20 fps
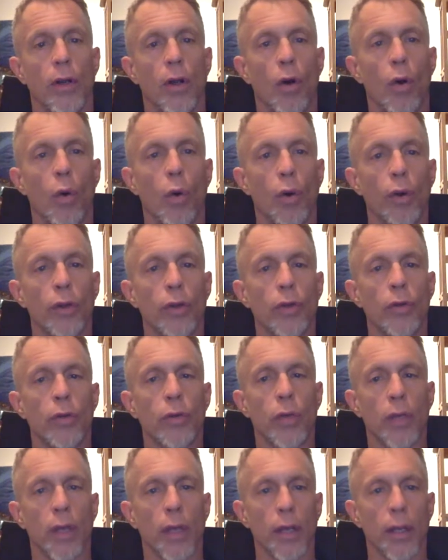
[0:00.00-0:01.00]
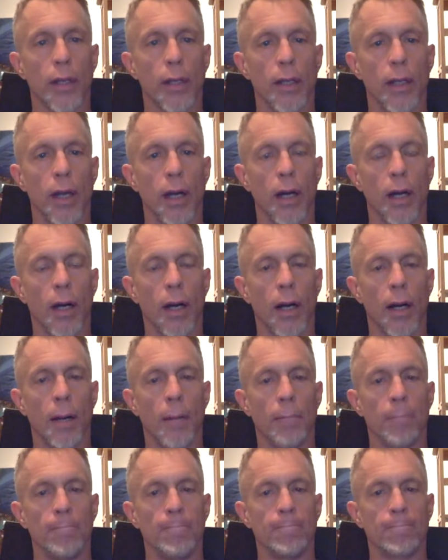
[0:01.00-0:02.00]
Or you can
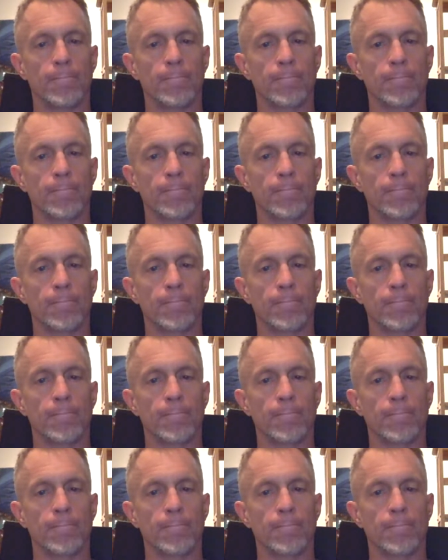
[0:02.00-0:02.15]
go